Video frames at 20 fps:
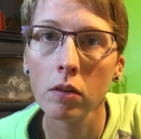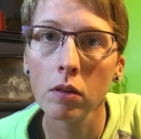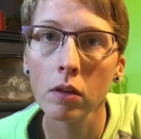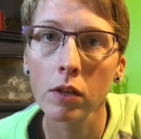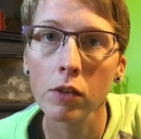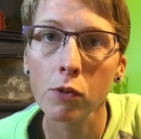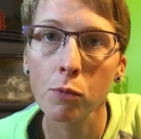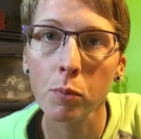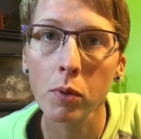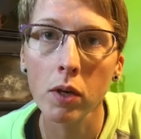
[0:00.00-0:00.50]

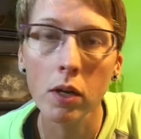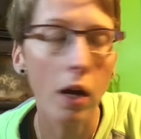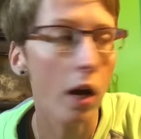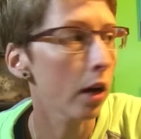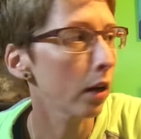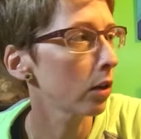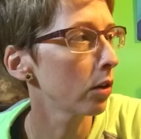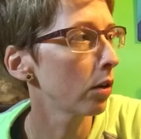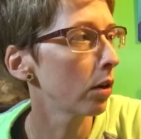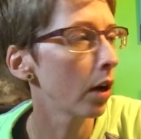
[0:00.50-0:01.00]
It's pretty
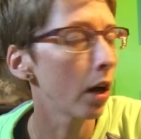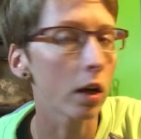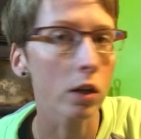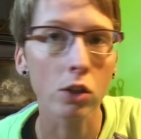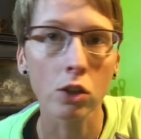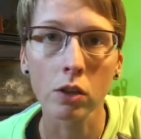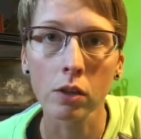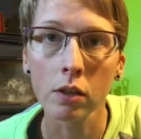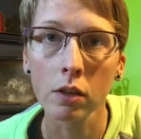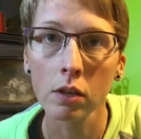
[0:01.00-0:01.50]
accurate,
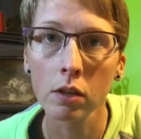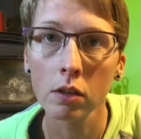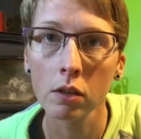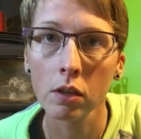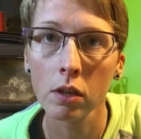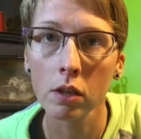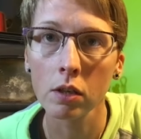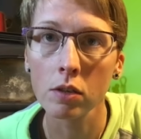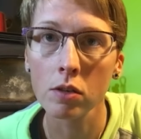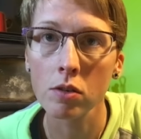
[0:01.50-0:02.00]
actually.
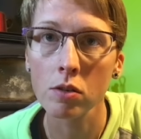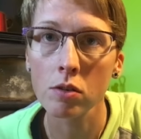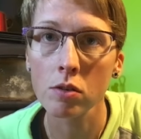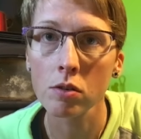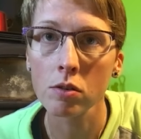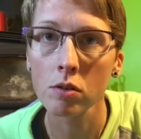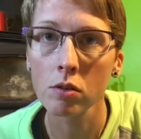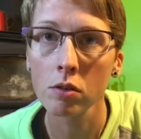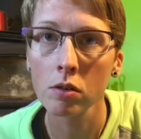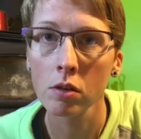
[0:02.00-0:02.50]

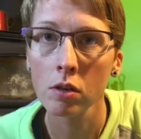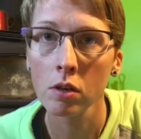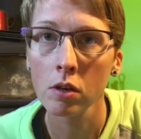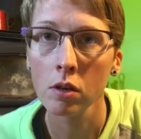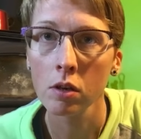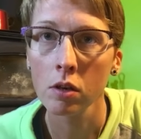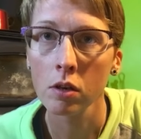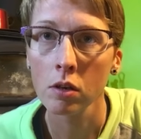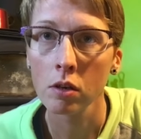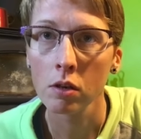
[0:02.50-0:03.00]
It's
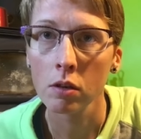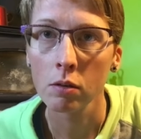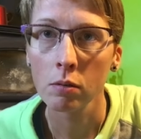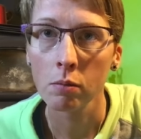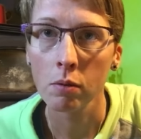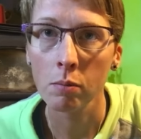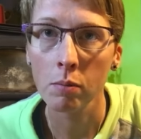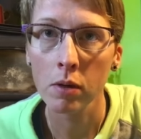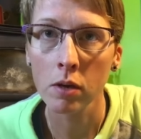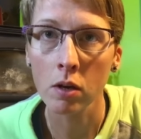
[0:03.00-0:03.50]

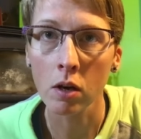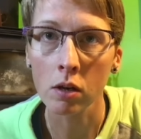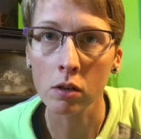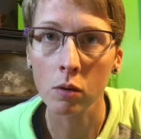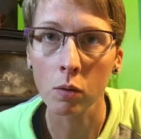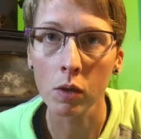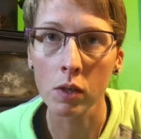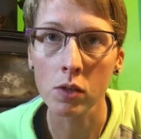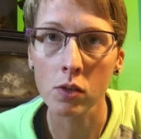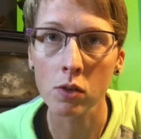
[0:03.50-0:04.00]
maybe not
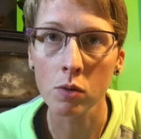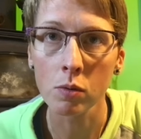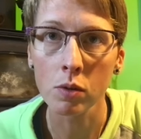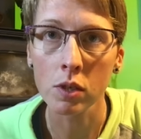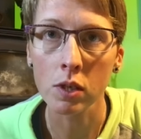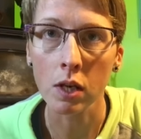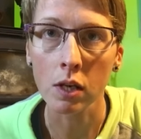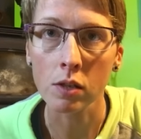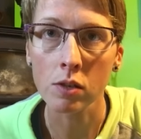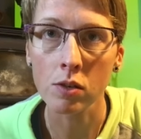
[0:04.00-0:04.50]
quite so
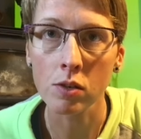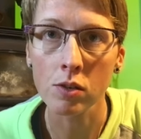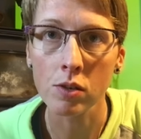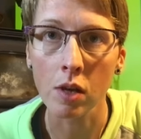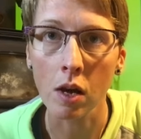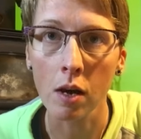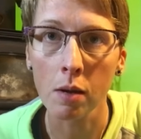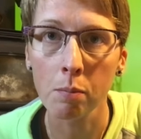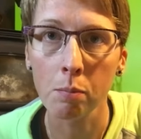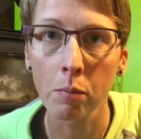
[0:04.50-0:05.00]
intense as
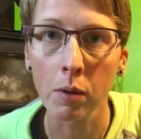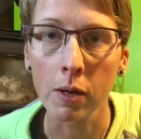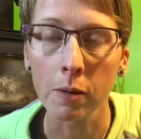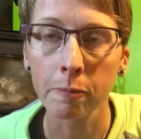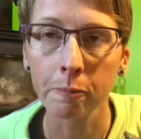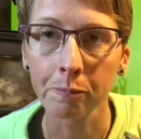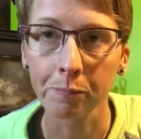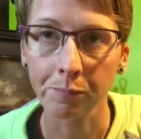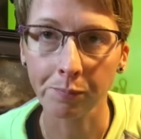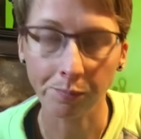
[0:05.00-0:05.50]
that, but...
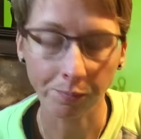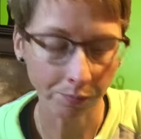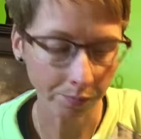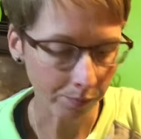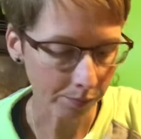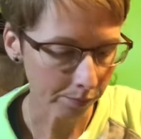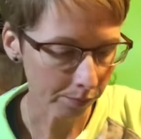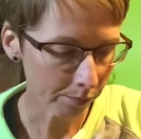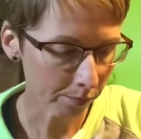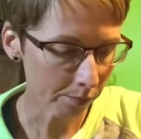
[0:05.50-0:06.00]

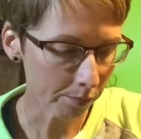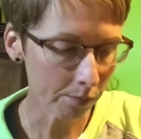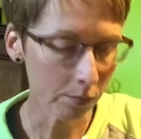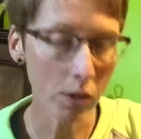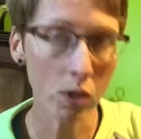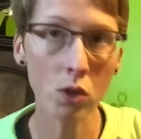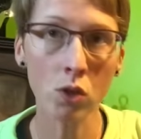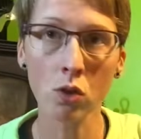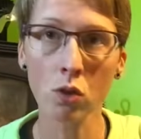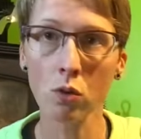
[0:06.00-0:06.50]

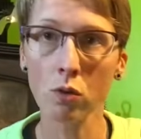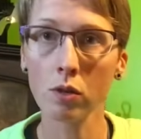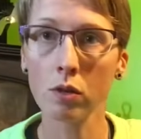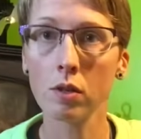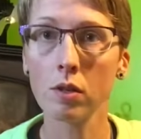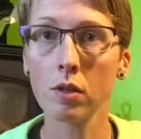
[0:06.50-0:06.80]
So,